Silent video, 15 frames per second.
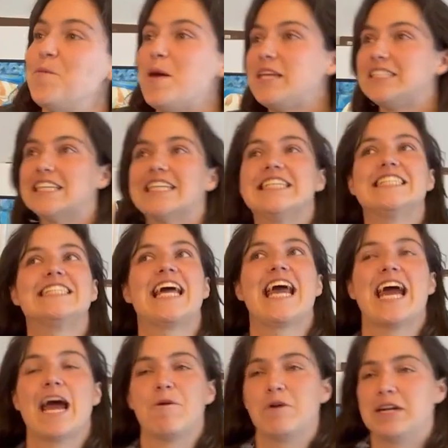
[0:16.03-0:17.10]
basically today
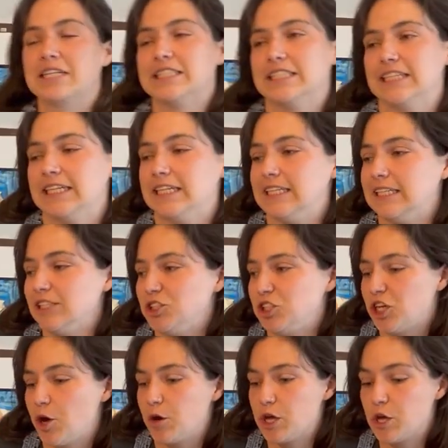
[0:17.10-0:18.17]
I wanted to
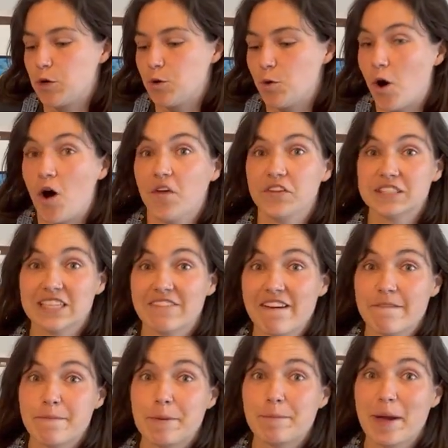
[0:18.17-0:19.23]
show you all the stuff I've
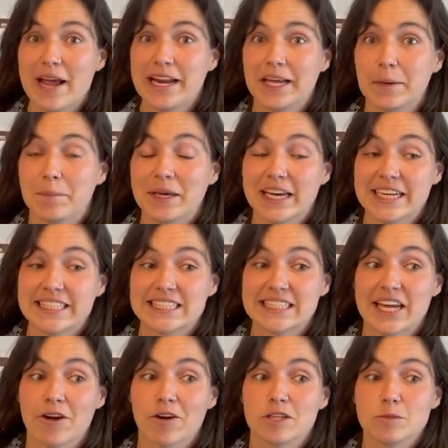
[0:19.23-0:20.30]
been painting because
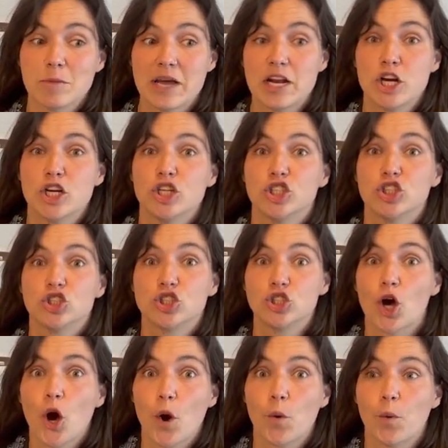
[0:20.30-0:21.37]
there has been
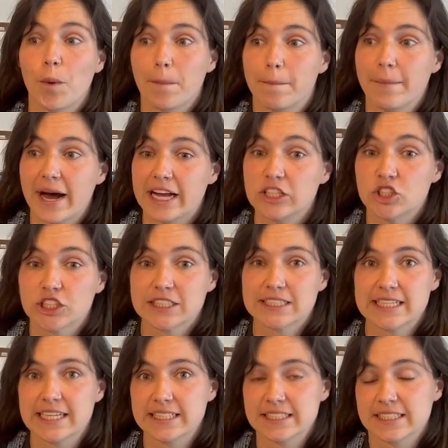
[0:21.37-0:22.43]
so much
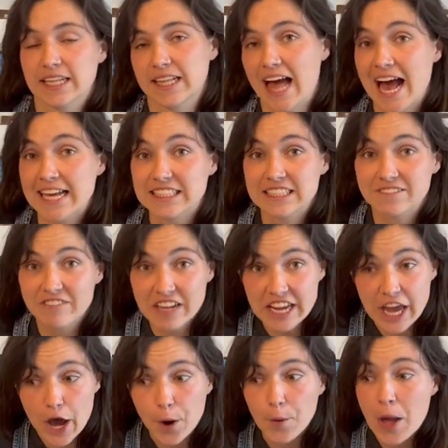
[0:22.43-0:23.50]
since the last video.
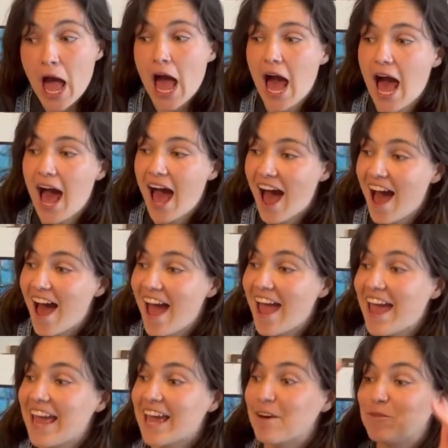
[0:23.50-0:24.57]

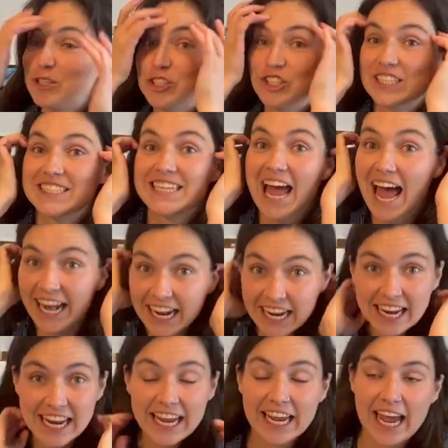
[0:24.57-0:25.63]
I was just
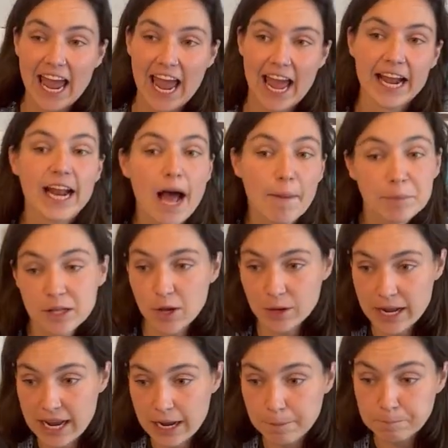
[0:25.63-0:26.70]
editing and uploading